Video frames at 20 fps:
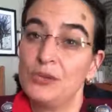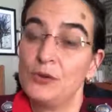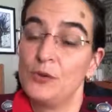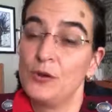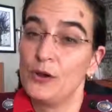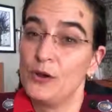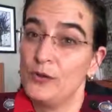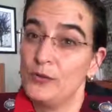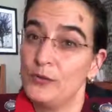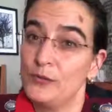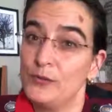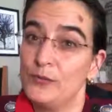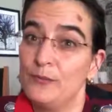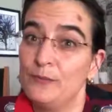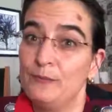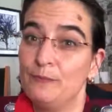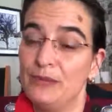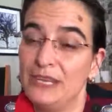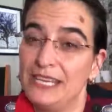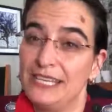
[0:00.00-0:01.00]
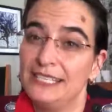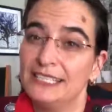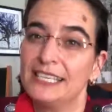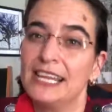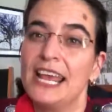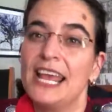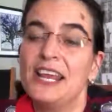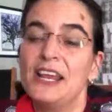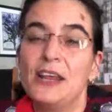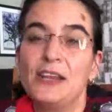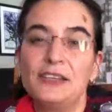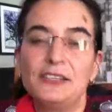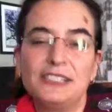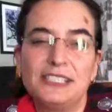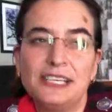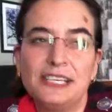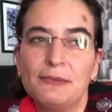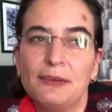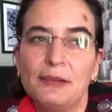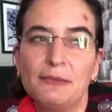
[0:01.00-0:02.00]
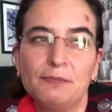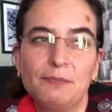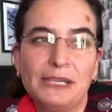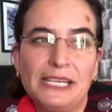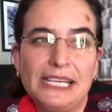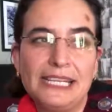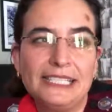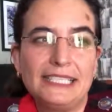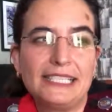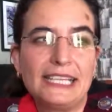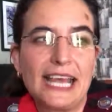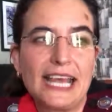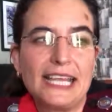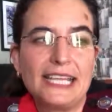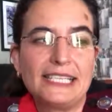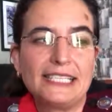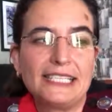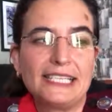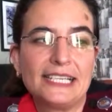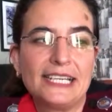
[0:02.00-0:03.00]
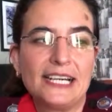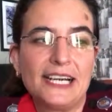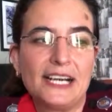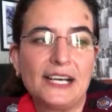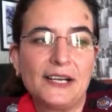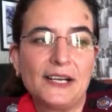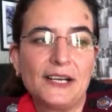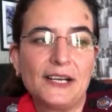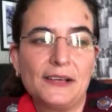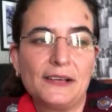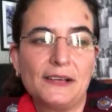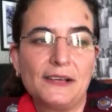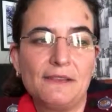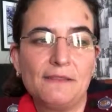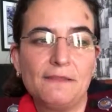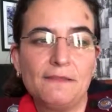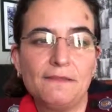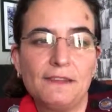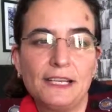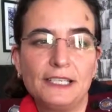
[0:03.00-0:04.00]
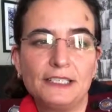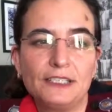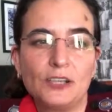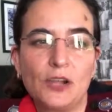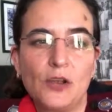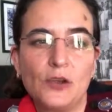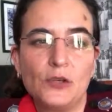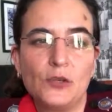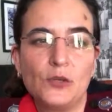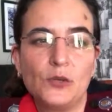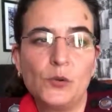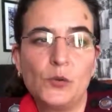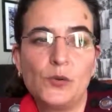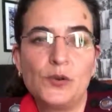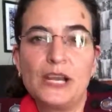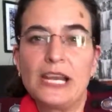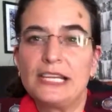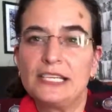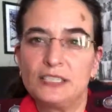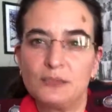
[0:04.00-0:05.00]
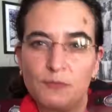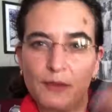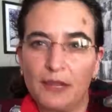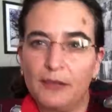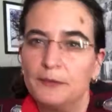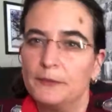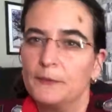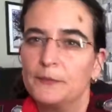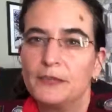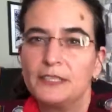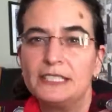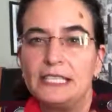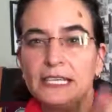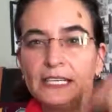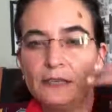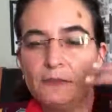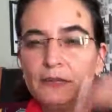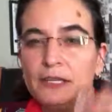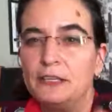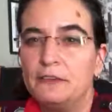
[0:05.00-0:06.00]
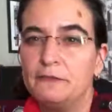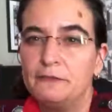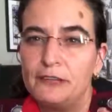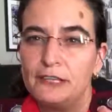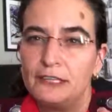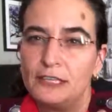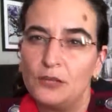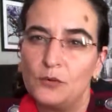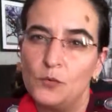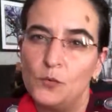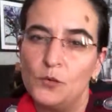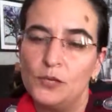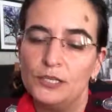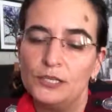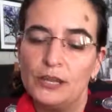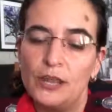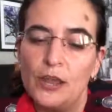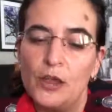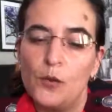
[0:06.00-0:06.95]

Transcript: your own beans. Now, interesting about beans, it has a effect on your next meal. Second meal effect, they call it.